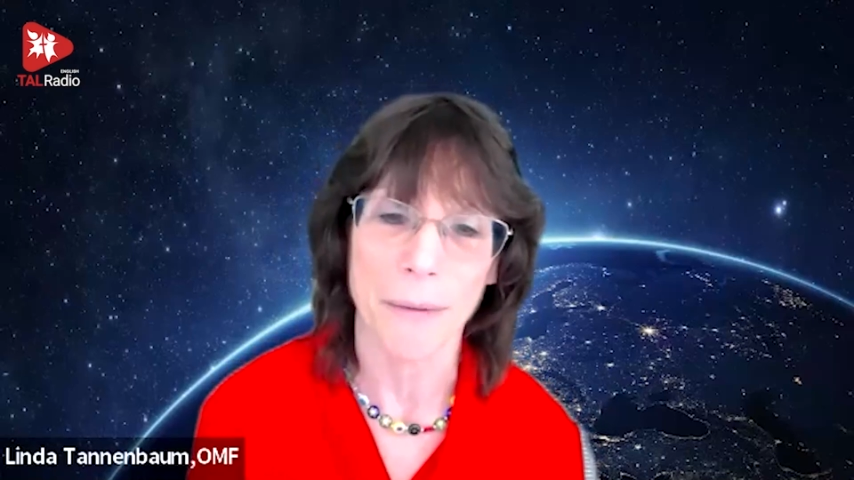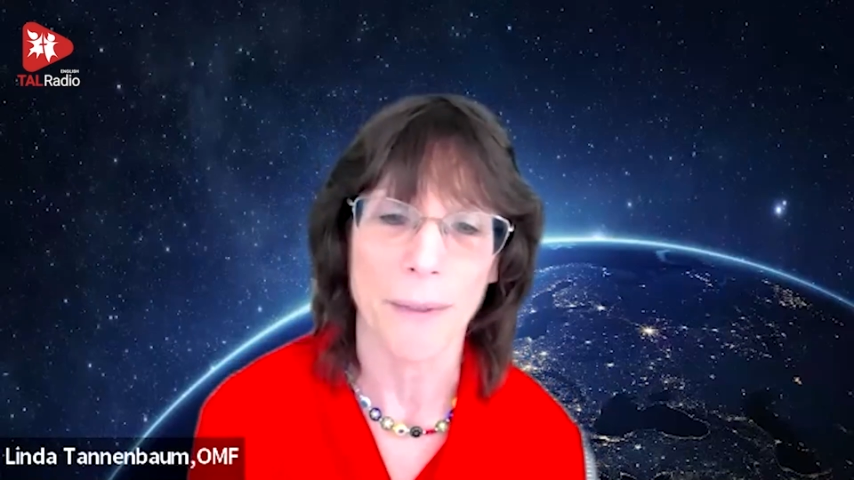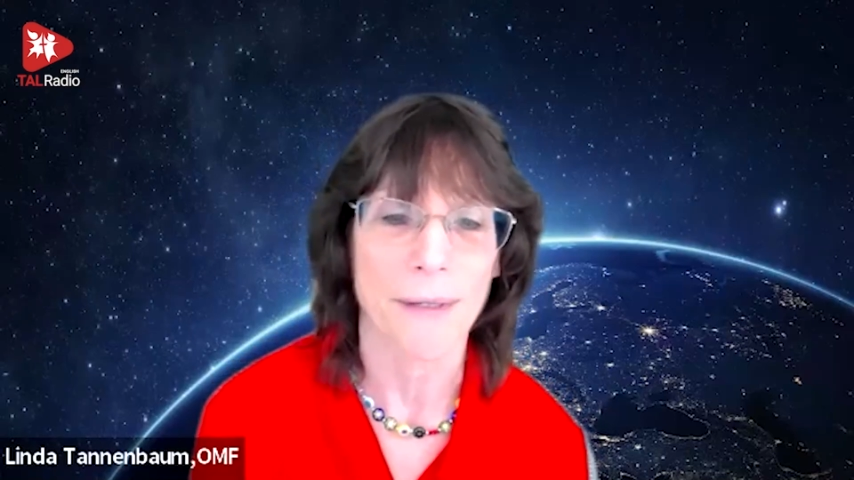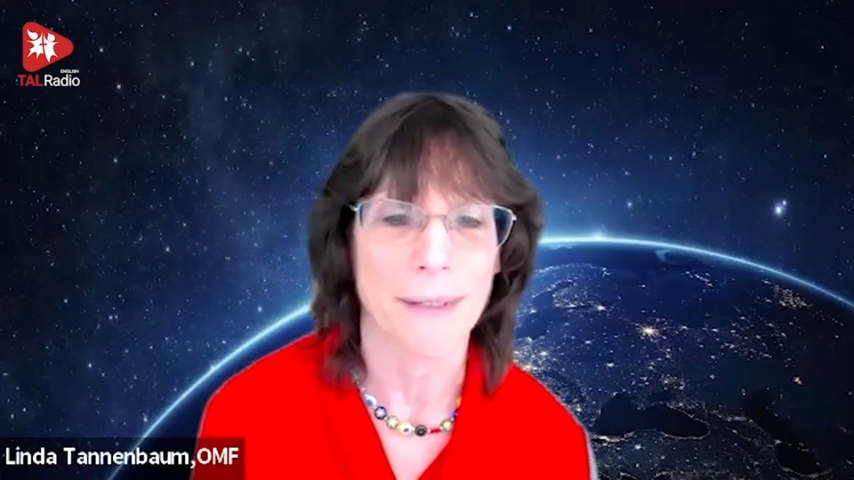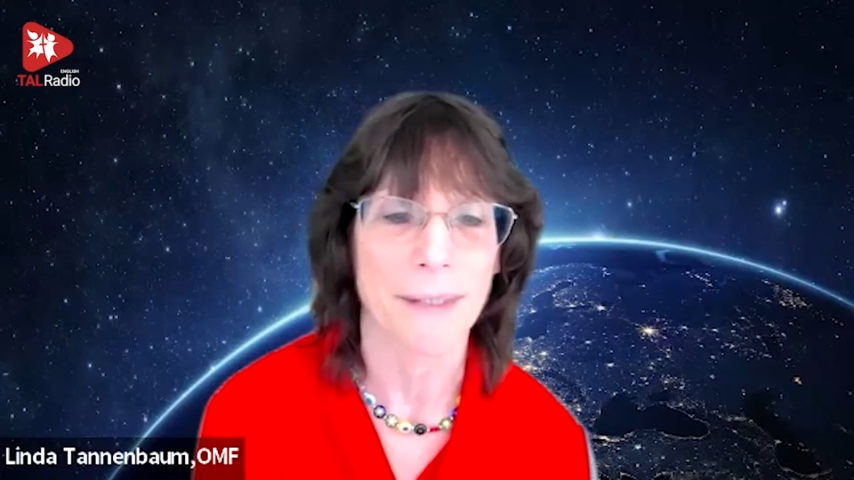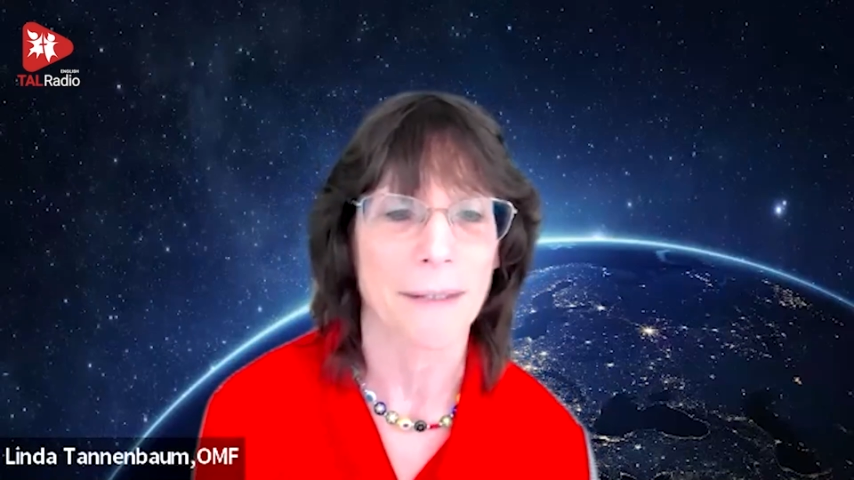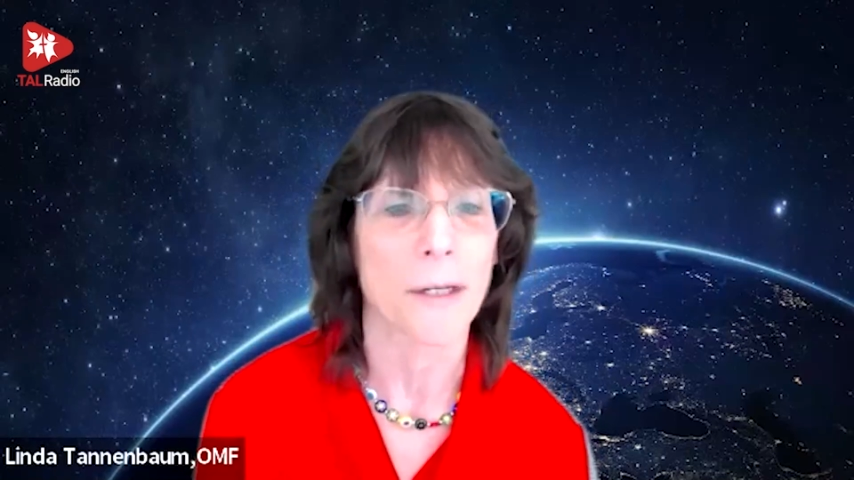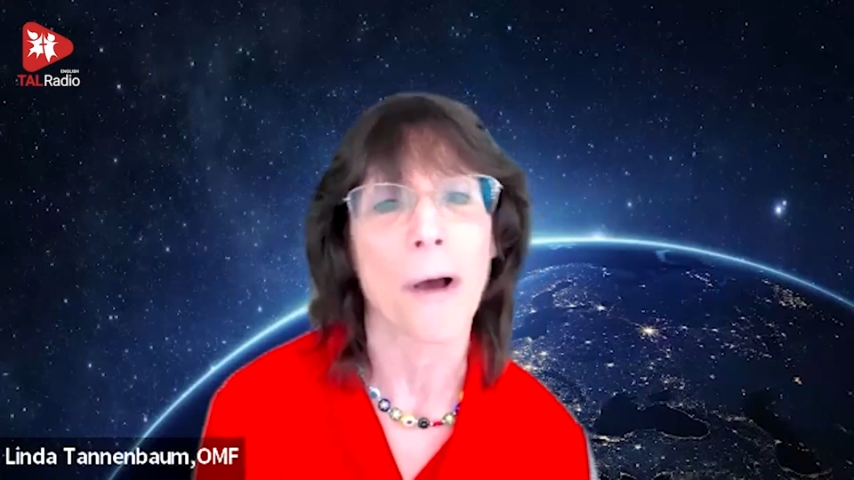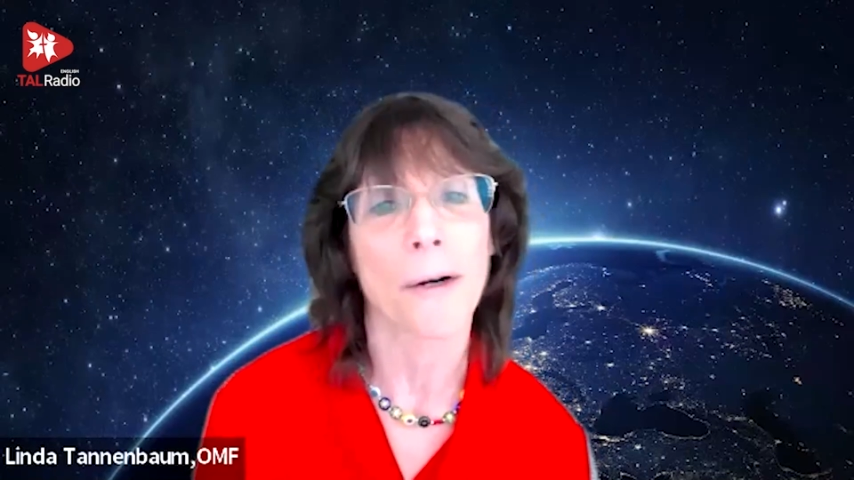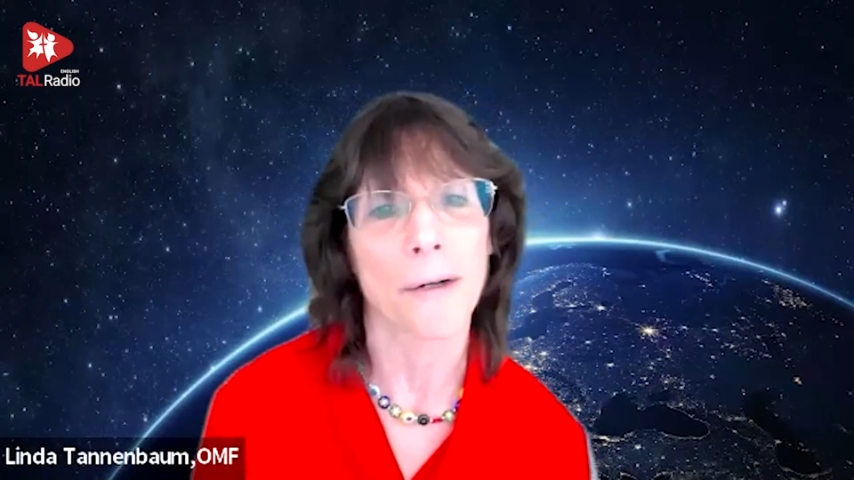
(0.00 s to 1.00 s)
with a sick
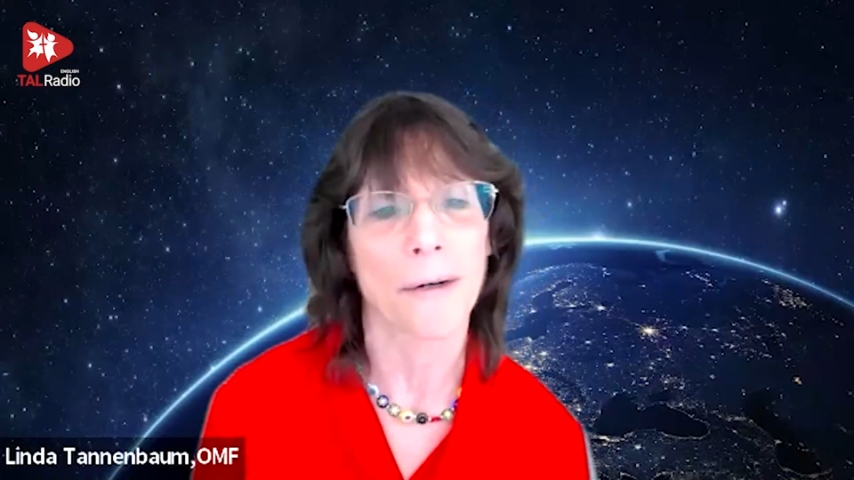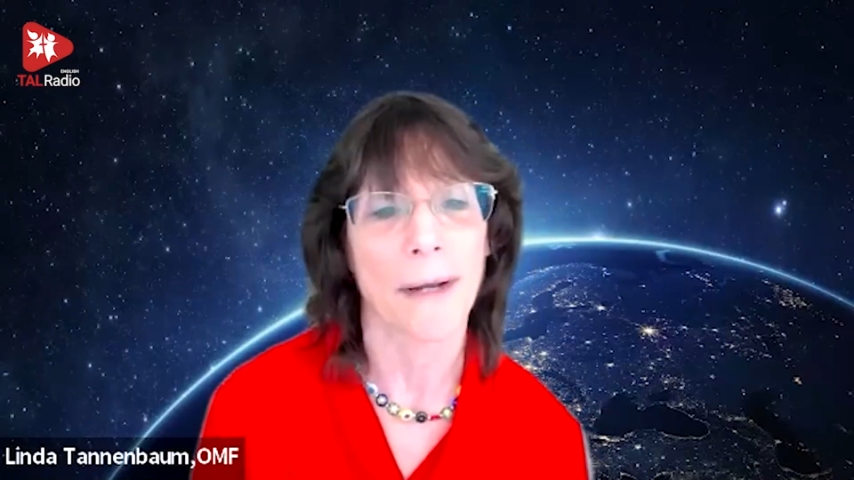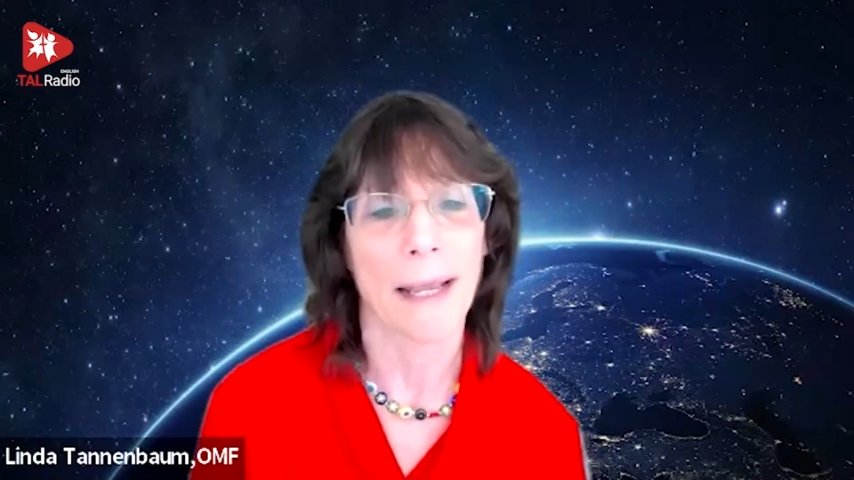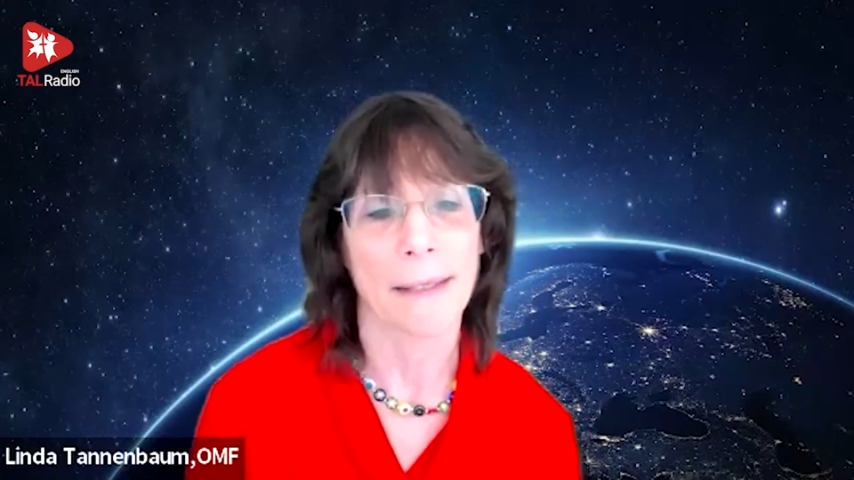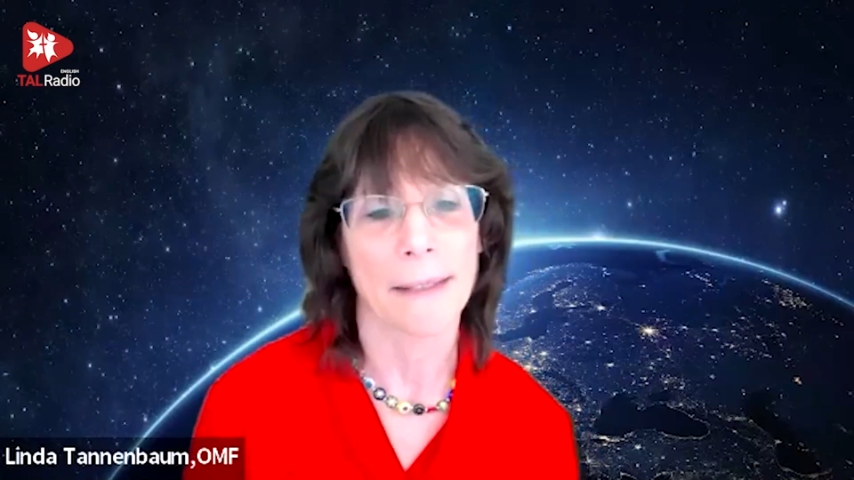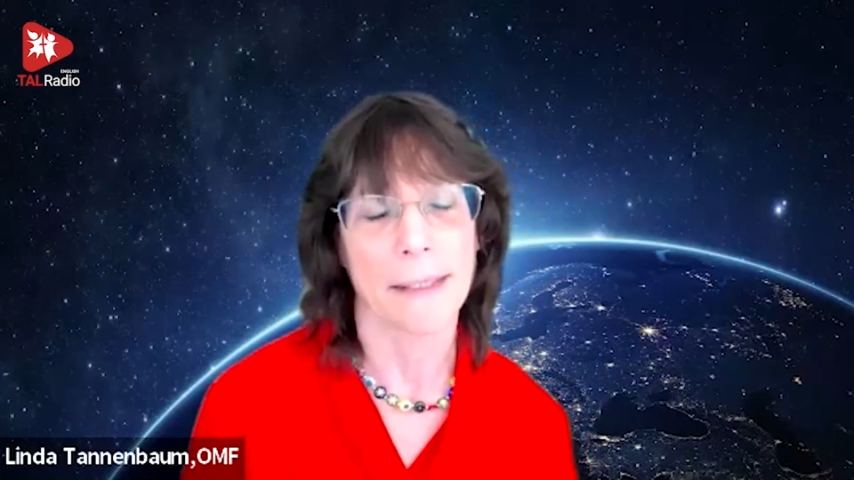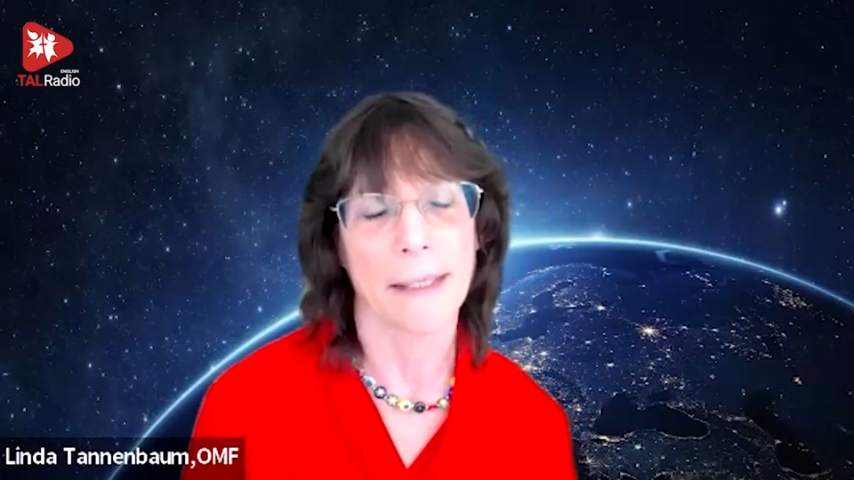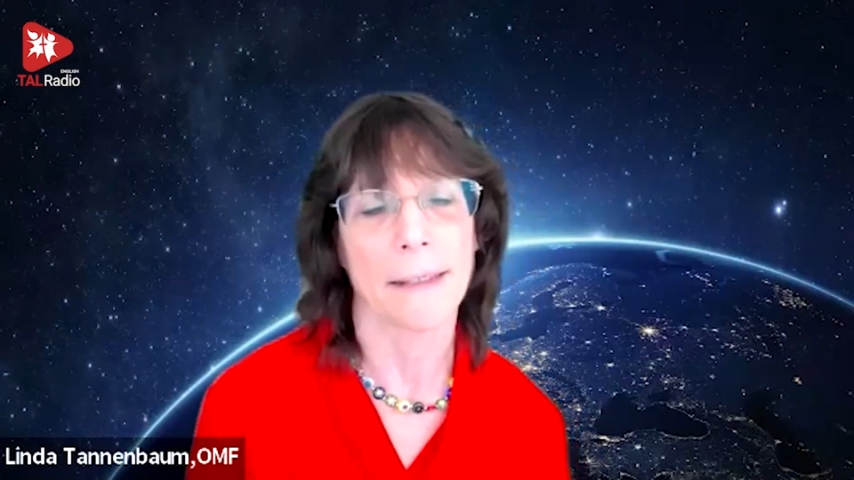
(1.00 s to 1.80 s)
daughter, and